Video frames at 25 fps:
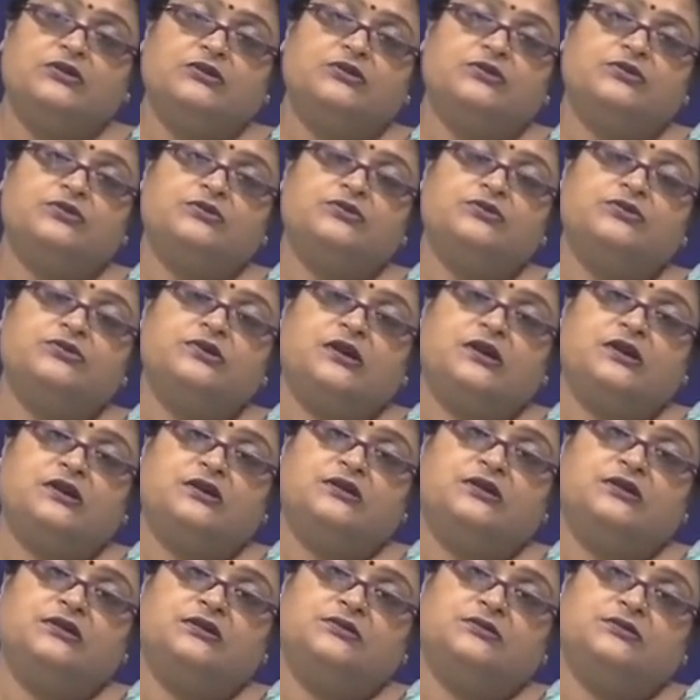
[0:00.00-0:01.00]
Those are
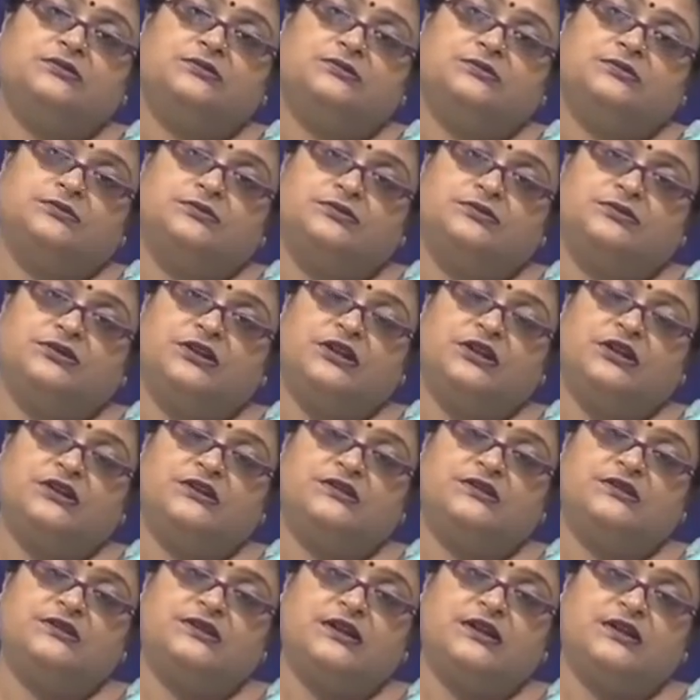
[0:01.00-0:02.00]
the
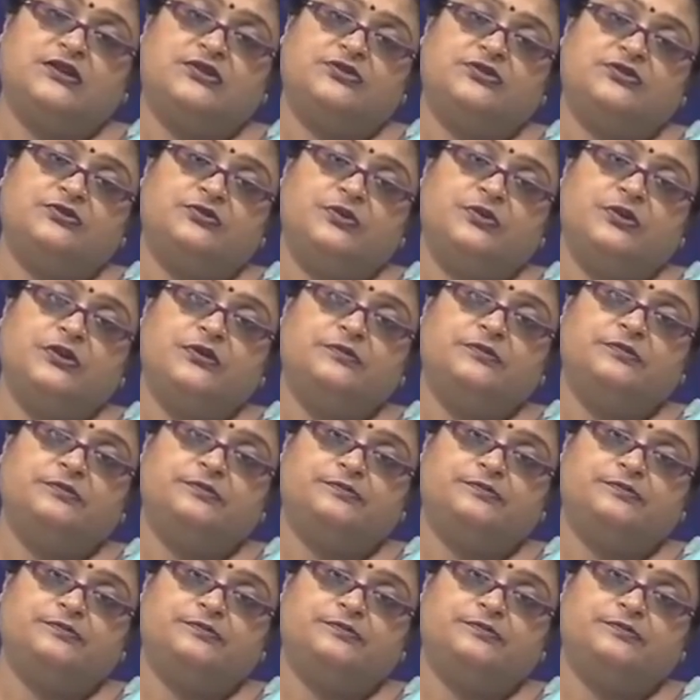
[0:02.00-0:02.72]
things that should be